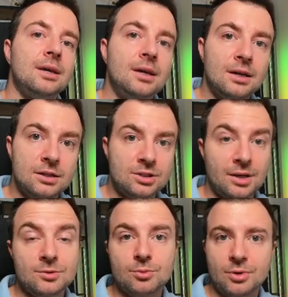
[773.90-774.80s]
in an
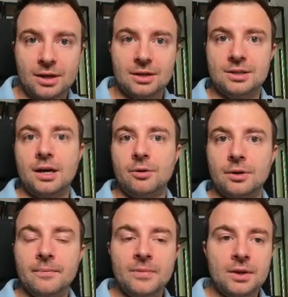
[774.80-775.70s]
attempt to bring it
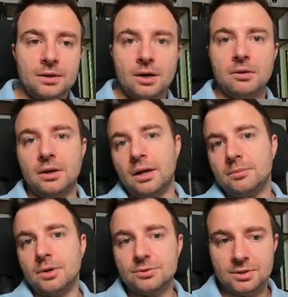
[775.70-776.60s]
down. Now,
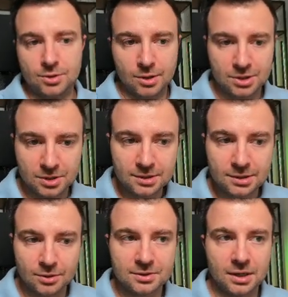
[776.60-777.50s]
in most
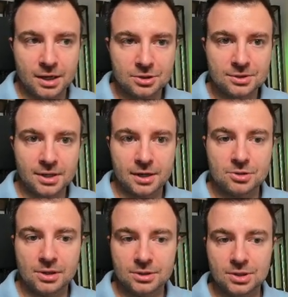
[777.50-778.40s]
situations, those connections
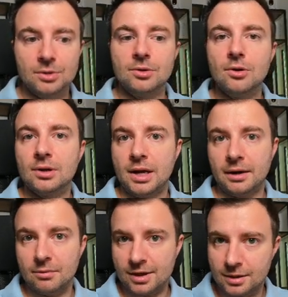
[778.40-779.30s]
actually don't look
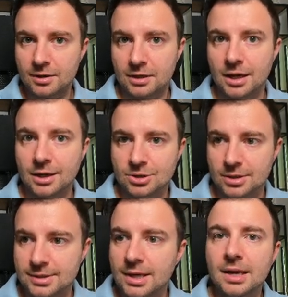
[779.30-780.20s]
like regular
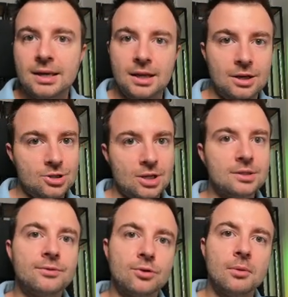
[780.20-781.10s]
connections
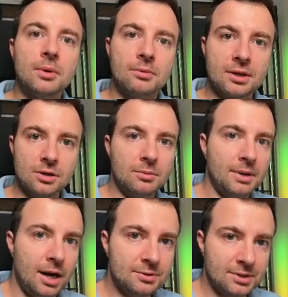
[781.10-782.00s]
initiated from a regular
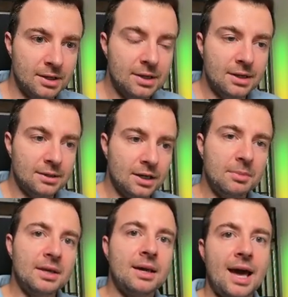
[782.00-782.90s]
browser. Then
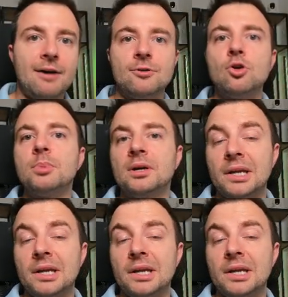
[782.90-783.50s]
may be half-open